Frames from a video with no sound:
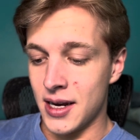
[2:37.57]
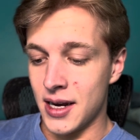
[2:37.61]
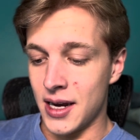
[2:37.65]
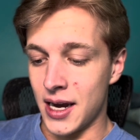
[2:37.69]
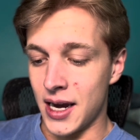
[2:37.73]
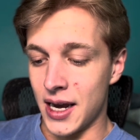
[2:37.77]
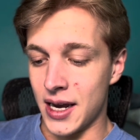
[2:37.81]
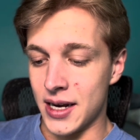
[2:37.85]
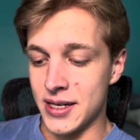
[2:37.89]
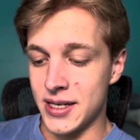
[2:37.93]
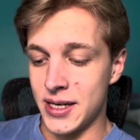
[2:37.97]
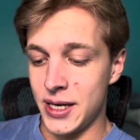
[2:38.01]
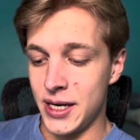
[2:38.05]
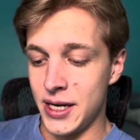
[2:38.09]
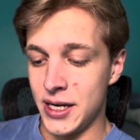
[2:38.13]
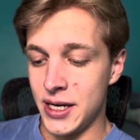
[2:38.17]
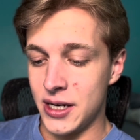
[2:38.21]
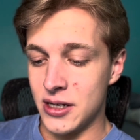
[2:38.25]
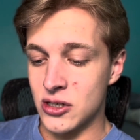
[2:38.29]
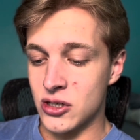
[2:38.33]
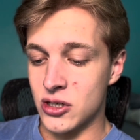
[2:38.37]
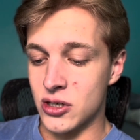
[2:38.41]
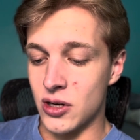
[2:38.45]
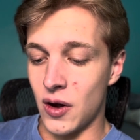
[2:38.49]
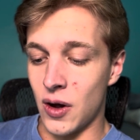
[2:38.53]
and he
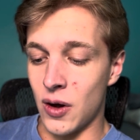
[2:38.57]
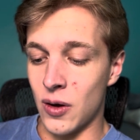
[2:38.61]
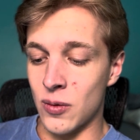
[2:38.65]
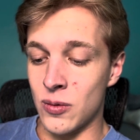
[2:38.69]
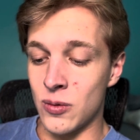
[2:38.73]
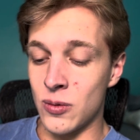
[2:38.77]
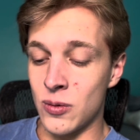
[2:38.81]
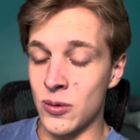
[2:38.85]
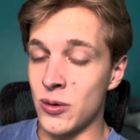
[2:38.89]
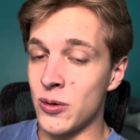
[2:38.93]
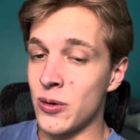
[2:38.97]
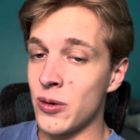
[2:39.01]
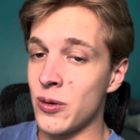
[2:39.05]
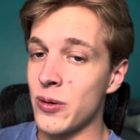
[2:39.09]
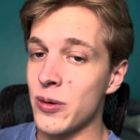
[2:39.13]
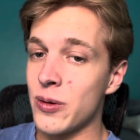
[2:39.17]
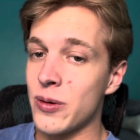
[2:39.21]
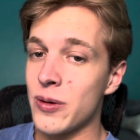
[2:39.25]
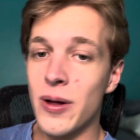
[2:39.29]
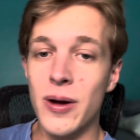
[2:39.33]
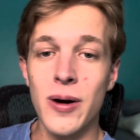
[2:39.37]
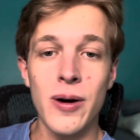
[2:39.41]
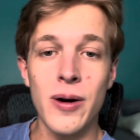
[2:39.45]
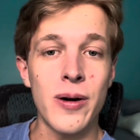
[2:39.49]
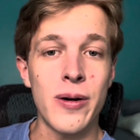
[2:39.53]
shall
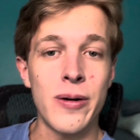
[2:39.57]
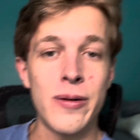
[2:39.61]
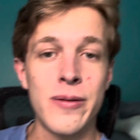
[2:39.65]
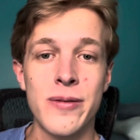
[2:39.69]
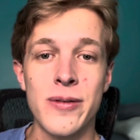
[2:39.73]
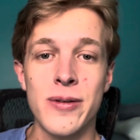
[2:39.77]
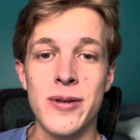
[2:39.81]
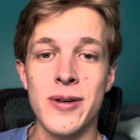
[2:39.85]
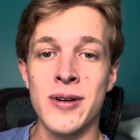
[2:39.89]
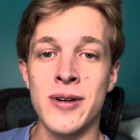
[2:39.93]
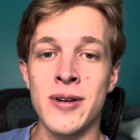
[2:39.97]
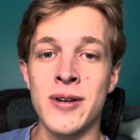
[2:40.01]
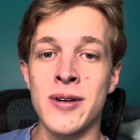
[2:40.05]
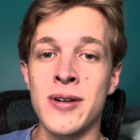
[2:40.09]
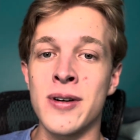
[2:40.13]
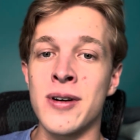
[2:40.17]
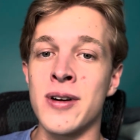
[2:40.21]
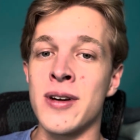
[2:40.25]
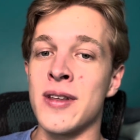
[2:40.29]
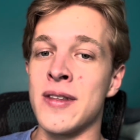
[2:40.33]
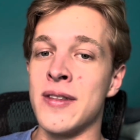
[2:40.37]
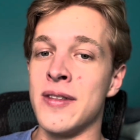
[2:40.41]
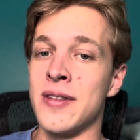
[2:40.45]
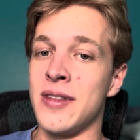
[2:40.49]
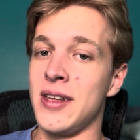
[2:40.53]
rule over
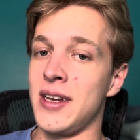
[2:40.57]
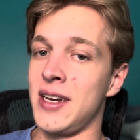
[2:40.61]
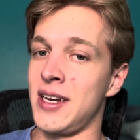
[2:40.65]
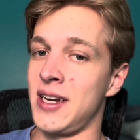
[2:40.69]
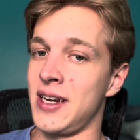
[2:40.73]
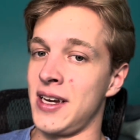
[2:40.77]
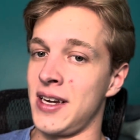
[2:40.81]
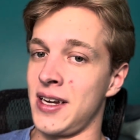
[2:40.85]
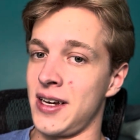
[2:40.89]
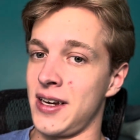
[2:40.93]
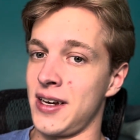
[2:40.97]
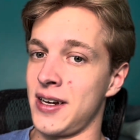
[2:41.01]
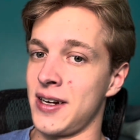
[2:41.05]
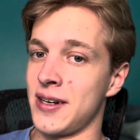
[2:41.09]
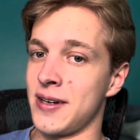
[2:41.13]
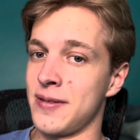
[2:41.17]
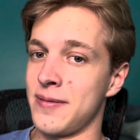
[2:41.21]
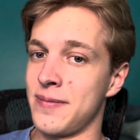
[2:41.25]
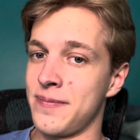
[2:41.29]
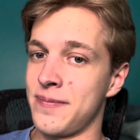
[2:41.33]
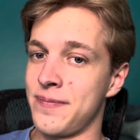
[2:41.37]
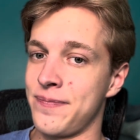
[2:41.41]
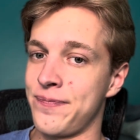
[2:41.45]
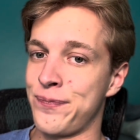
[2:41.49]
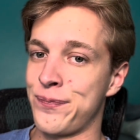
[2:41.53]
thee.
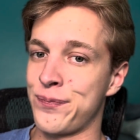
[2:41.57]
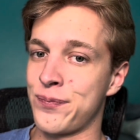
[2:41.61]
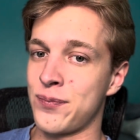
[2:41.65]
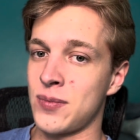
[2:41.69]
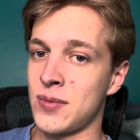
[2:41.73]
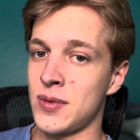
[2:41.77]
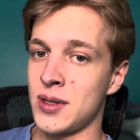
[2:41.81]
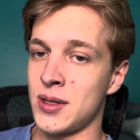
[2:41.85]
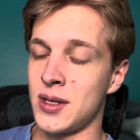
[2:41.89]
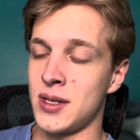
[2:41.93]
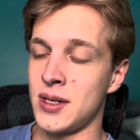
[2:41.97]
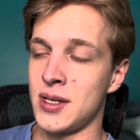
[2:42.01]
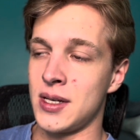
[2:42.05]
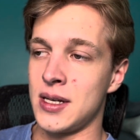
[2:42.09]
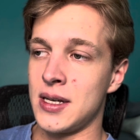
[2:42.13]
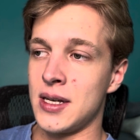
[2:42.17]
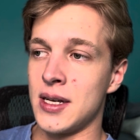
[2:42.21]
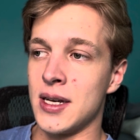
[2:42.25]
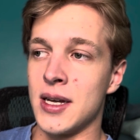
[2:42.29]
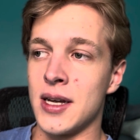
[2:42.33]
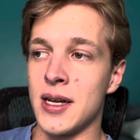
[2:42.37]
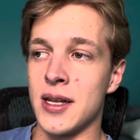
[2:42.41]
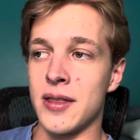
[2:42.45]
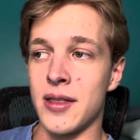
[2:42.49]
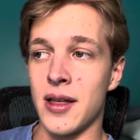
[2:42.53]

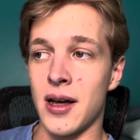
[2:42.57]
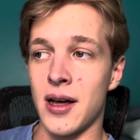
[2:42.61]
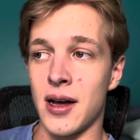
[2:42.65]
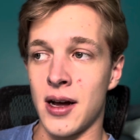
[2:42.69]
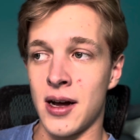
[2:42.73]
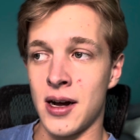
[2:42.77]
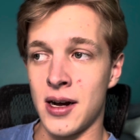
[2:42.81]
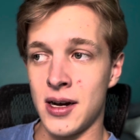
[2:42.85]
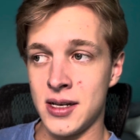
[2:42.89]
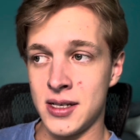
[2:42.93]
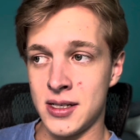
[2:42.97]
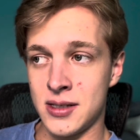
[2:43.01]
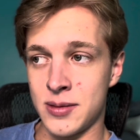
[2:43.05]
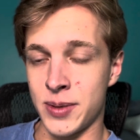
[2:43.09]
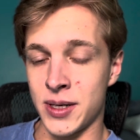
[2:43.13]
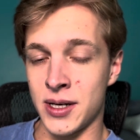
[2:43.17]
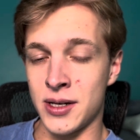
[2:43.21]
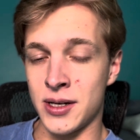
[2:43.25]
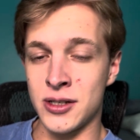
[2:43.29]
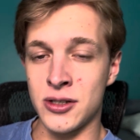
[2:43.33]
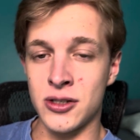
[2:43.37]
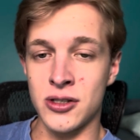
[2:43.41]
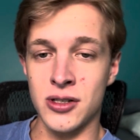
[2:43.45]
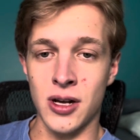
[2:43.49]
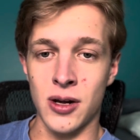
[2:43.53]
The
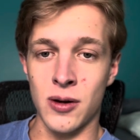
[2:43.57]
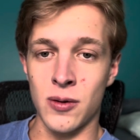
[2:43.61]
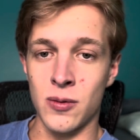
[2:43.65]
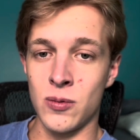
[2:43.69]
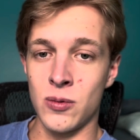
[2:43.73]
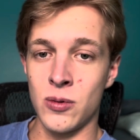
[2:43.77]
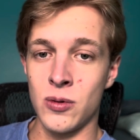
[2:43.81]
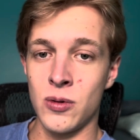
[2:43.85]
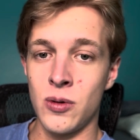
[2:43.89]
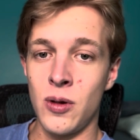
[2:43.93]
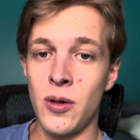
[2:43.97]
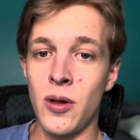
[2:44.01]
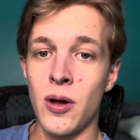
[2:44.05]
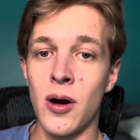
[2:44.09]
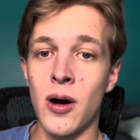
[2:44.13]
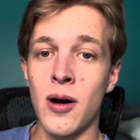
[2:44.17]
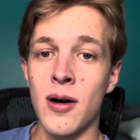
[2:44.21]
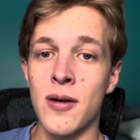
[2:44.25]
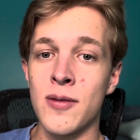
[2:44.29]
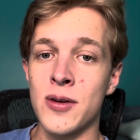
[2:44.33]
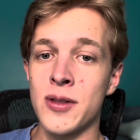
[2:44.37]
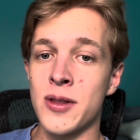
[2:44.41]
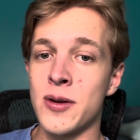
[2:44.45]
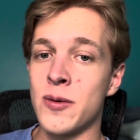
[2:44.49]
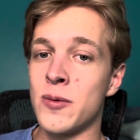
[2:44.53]
husband shall rule
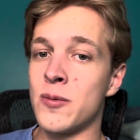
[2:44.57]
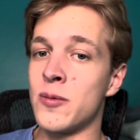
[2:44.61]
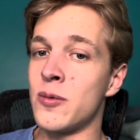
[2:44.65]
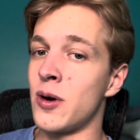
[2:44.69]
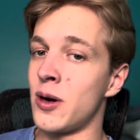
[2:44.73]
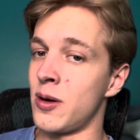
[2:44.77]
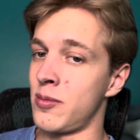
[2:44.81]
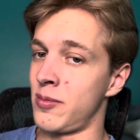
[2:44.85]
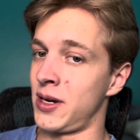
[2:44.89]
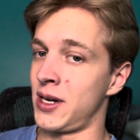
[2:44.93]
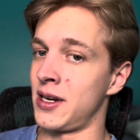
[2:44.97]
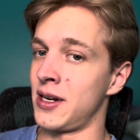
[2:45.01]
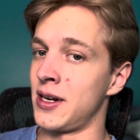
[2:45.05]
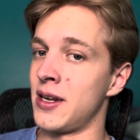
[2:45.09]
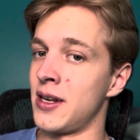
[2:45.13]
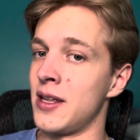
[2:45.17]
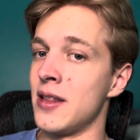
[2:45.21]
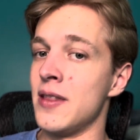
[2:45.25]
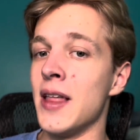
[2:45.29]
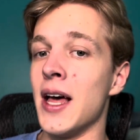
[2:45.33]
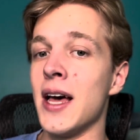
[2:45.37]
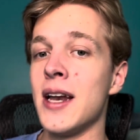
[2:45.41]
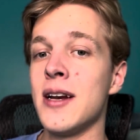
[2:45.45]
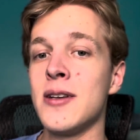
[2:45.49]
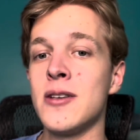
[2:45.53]
over the woman.
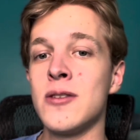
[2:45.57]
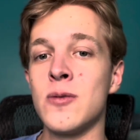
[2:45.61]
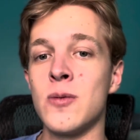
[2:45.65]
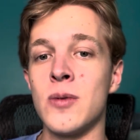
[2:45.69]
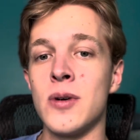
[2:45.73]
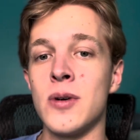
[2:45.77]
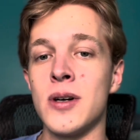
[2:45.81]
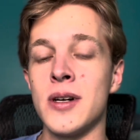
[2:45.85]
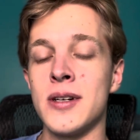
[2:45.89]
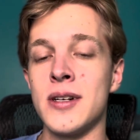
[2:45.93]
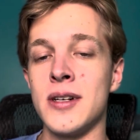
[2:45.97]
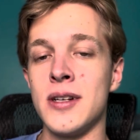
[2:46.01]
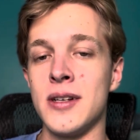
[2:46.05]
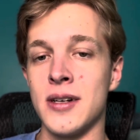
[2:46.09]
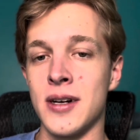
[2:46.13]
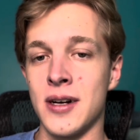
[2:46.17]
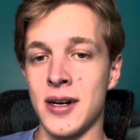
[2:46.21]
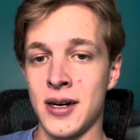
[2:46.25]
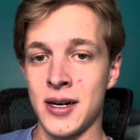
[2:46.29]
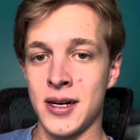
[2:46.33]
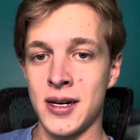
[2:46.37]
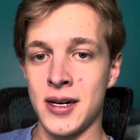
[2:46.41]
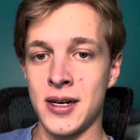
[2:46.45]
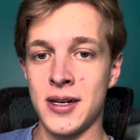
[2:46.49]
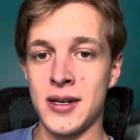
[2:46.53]
That is what
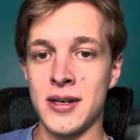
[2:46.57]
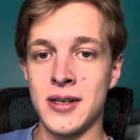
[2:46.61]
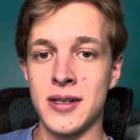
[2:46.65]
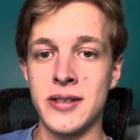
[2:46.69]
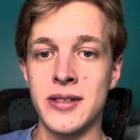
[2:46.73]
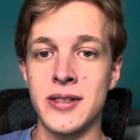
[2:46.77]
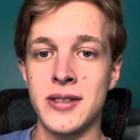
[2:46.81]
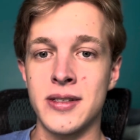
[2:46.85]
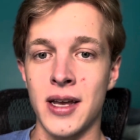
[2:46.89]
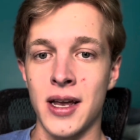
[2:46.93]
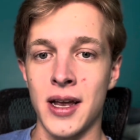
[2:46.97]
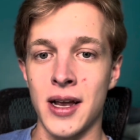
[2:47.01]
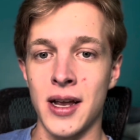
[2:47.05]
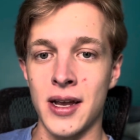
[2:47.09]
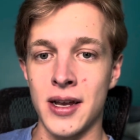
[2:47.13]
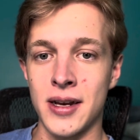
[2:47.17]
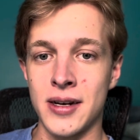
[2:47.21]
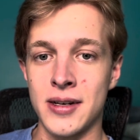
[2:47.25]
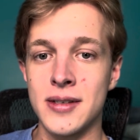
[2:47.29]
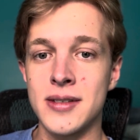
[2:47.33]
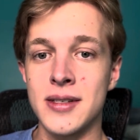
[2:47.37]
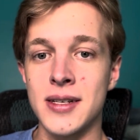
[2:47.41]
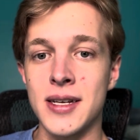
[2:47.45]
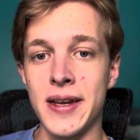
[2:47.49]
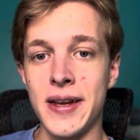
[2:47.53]
God
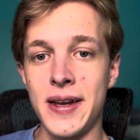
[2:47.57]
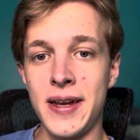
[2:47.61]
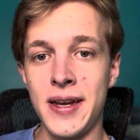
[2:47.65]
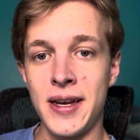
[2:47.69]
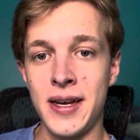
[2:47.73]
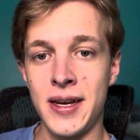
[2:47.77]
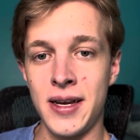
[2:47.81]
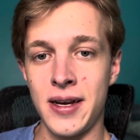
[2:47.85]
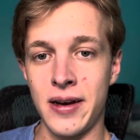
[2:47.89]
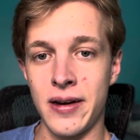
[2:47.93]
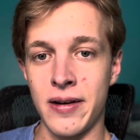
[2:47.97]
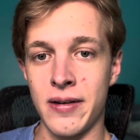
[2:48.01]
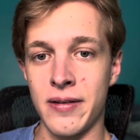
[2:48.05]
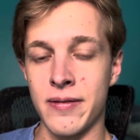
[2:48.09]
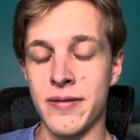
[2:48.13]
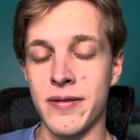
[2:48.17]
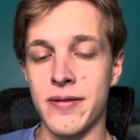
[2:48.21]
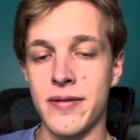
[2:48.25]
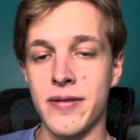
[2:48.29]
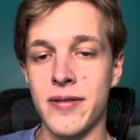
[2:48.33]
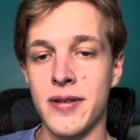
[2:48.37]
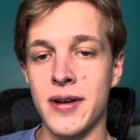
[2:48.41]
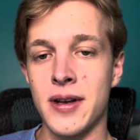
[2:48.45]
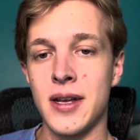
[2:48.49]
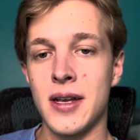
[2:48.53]
said to
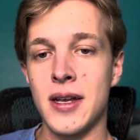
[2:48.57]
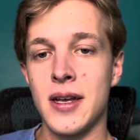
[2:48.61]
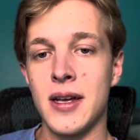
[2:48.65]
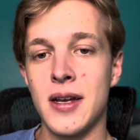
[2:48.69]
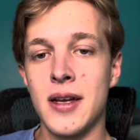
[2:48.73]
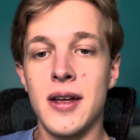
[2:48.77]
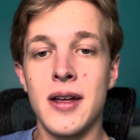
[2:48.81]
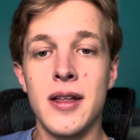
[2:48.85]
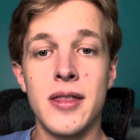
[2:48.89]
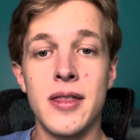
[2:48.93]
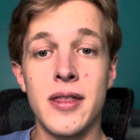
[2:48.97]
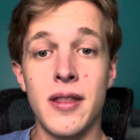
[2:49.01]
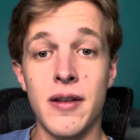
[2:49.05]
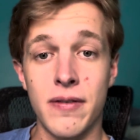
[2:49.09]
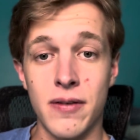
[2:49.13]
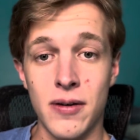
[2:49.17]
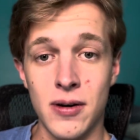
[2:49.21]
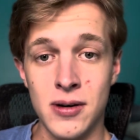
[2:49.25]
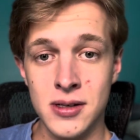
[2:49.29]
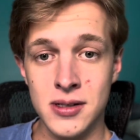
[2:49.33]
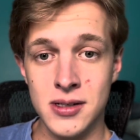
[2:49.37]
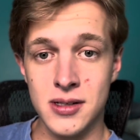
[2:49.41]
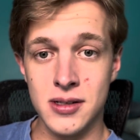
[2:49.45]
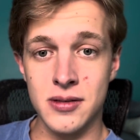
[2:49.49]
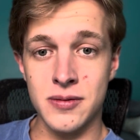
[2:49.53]
Eve, the
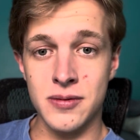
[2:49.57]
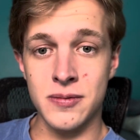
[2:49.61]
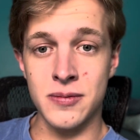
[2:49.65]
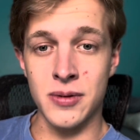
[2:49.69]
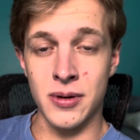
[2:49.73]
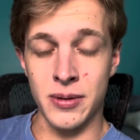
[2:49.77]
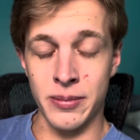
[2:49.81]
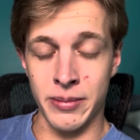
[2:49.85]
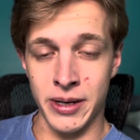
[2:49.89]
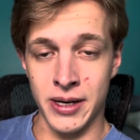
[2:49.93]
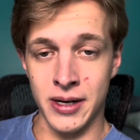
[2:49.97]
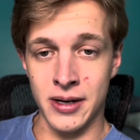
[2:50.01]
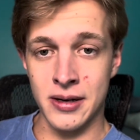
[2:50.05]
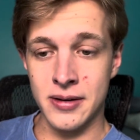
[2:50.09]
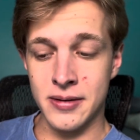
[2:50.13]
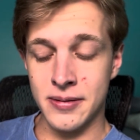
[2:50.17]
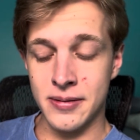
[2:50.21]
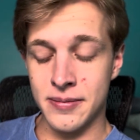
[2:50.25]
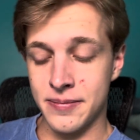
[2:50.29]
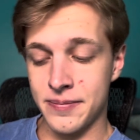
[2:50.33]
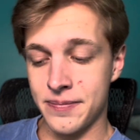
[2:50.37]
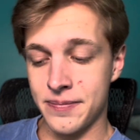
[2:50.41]
first woman